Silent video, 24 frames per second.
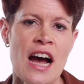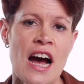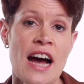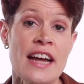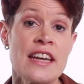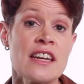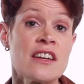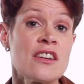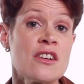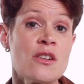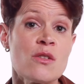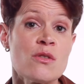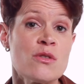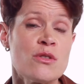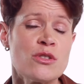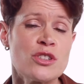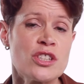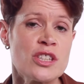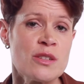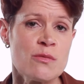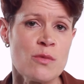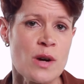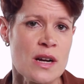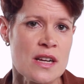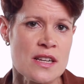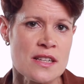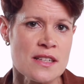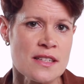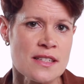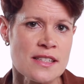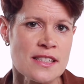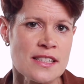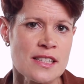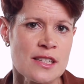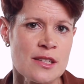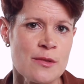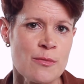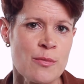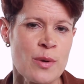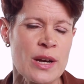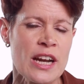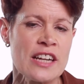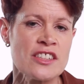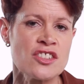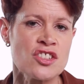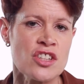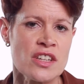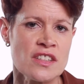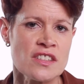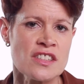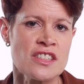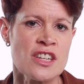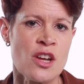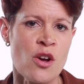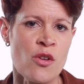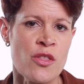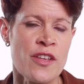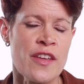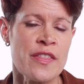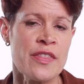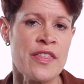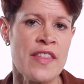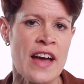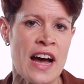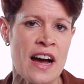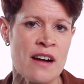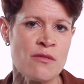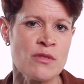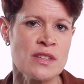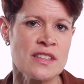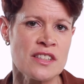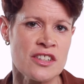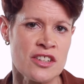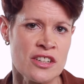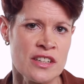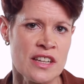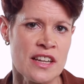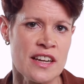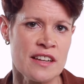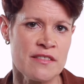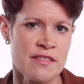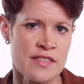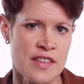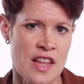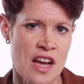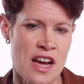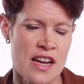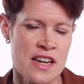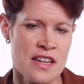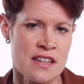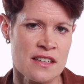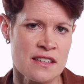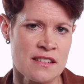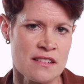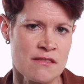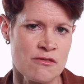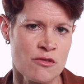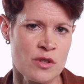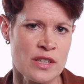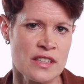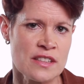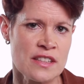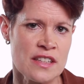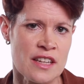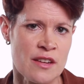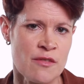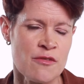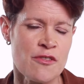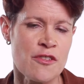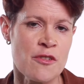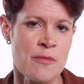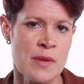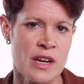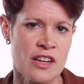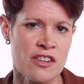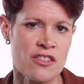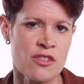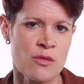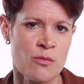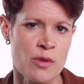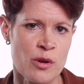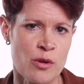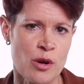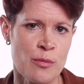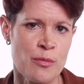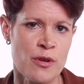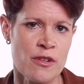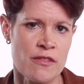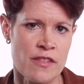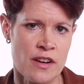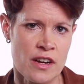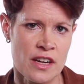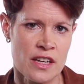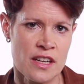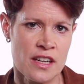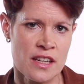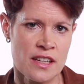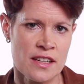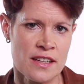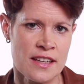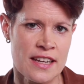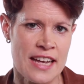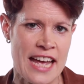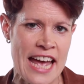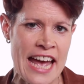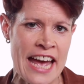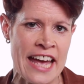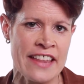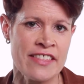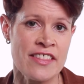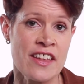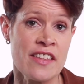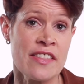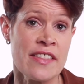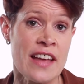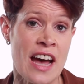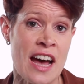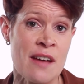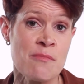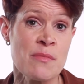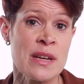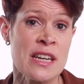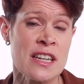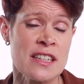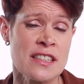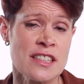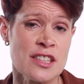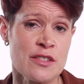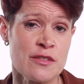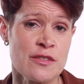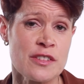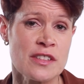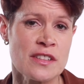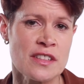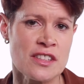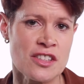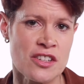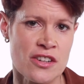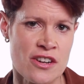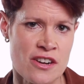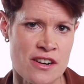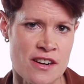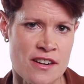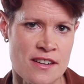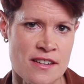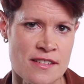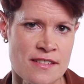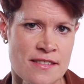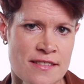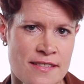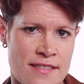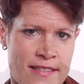I didn't know who she was, but I just know that that was her lifeline, was the information we were providing, and that that made a difference to her.